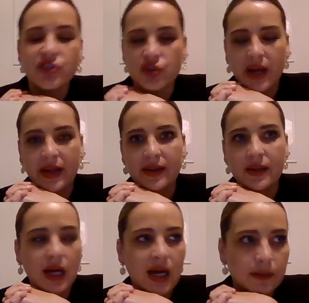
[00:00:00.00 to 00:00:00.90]
tracking.
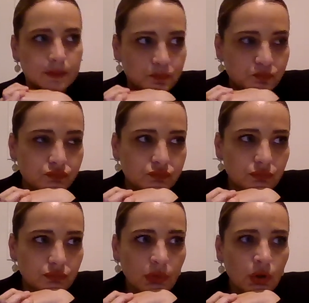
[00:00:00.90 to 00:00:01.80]

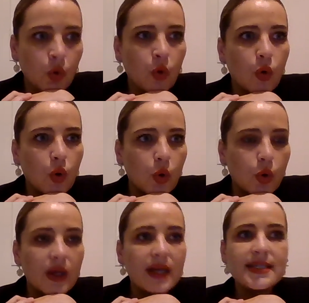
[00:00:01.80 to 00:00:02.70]
or
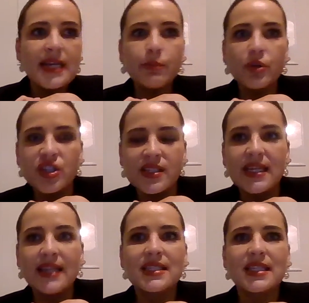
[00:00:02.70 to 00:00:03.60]
temperature
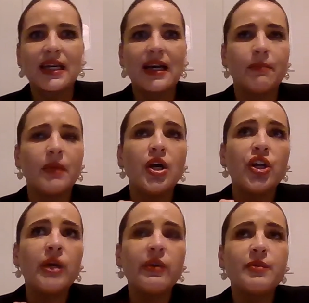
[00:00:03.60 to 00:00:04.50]
sensing.
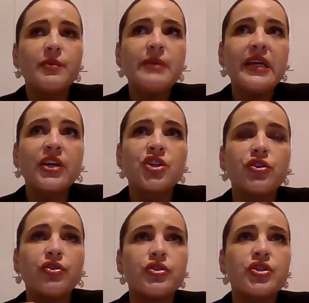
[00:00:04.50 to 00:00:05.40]
We've been speaking
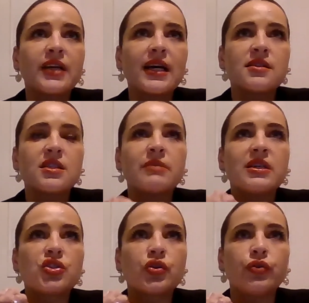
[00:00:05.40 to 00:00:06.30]
to
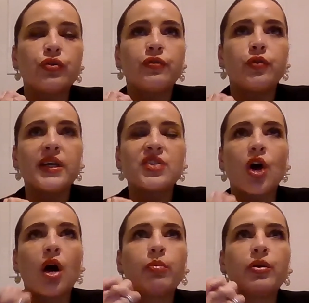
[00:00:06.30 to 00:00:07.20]
customers who, for
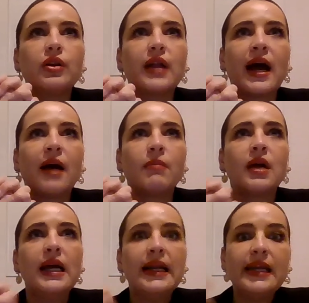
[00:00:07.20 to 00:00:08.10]
example,
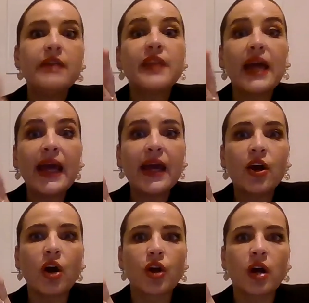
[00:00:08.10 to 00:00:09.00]
leave the
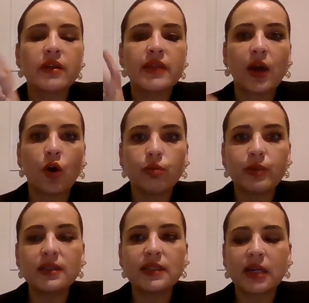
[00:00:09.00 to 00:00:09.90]
aircon on in their whole
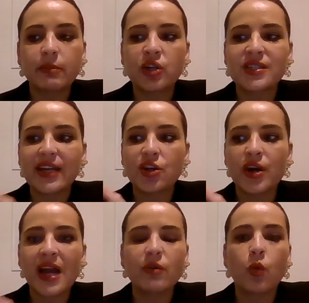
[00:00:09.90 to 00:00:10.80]
building because they don't
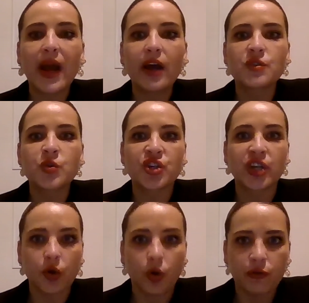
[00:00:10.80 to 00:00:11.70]
have a way of switching it
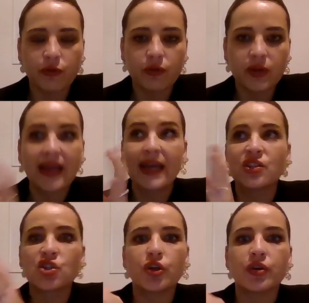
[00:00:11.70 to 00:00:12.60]
off, like in
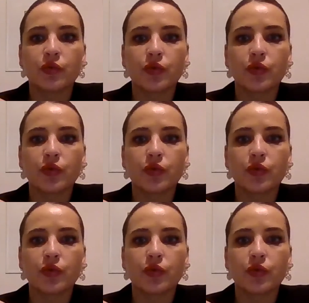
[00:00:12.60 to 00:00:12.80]
certain